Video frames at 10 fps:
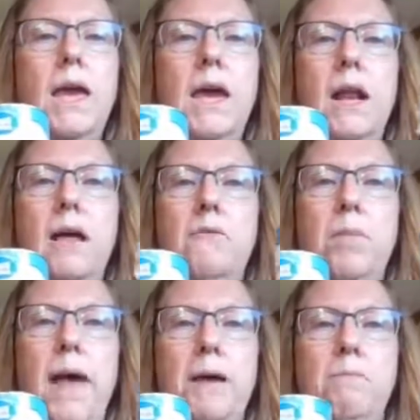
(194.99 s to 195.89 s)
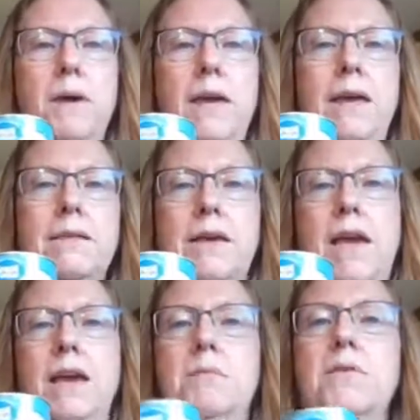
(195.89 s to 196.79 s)
a can of black beans. I
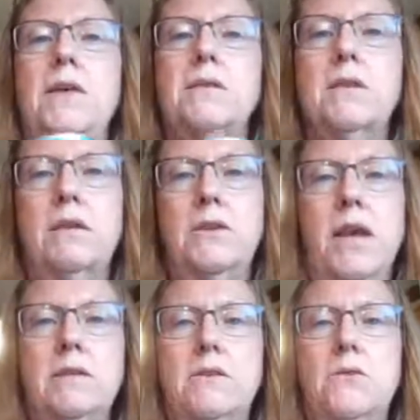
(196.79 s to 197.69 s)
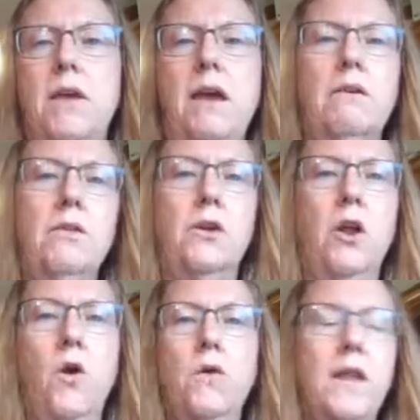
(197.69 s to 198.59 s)
can't get my things, you can't see if we're
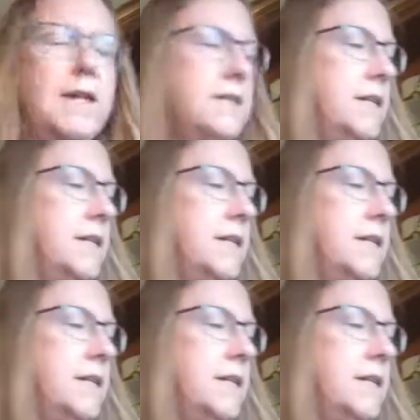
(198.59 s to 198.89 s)
with